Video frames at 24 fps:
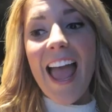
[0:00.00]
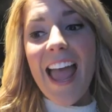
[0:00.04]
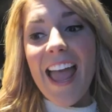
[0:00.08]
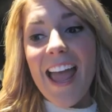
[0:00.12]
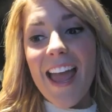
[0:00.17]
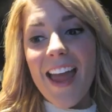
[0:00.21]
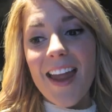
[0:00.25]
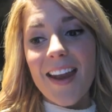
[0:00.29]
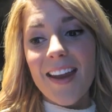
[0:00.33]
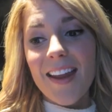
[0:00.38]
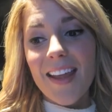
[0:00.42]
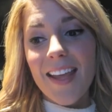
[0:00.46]

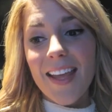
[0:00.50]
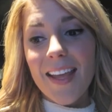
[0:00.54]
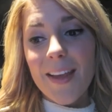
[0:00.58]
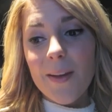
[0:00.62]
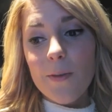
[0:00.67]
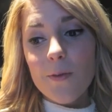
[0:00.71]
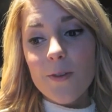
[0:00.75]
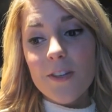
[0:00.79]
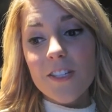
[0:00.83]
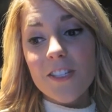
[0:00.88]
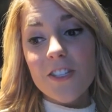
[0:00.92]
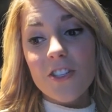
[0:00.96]
And it
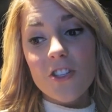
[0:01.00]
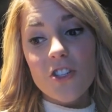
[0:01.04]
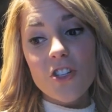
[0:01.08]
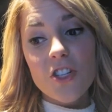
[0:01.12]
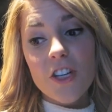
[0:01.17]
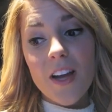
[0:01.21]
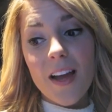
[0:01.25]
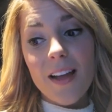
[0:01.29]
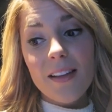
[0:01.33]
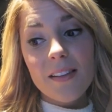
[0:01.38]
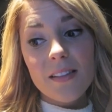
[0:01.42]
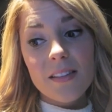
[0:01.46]
was
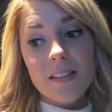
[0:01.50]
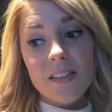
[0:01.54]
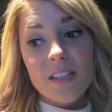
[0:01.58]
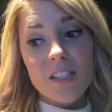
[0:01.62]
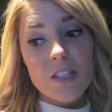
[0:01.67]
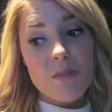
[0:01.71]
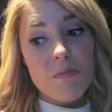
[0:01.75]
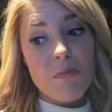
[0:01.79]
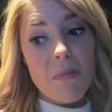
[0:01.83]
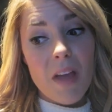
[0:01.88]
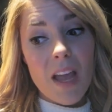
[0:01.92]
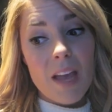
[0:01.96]

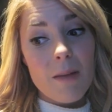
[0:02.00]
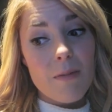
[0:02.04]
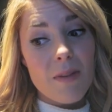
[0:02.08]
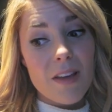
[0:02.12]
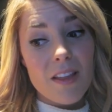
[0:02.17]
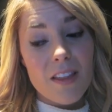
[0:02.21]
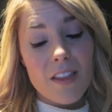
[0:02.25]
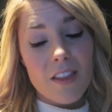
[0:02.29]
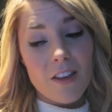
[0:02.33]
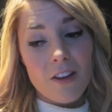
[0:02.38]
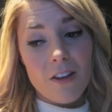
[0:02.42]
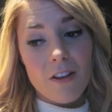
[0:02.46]
just maybe
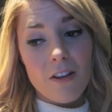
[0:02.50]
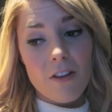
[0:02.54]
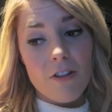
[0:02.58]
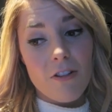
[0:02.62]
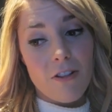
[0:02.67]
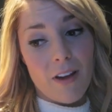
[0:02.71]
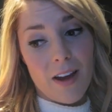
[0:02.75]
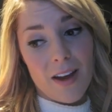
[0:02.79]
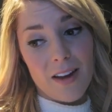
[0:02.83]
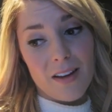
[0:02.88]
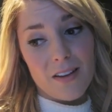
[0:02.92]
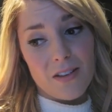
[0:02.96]
the
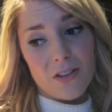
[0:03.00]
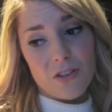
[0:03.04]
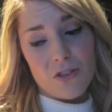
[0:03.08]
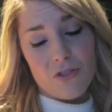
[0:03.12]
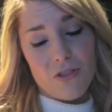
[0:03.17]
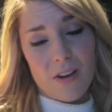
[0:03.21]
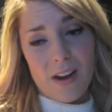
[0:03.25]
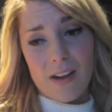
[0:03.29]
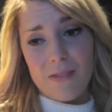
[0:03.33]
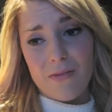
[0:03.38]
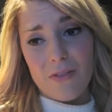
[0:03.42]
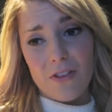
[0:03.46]
greatest
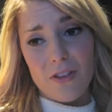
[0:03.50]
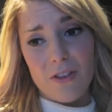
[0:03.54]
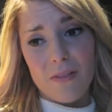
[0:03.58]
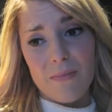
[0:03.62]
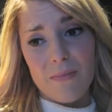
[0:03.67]
travel.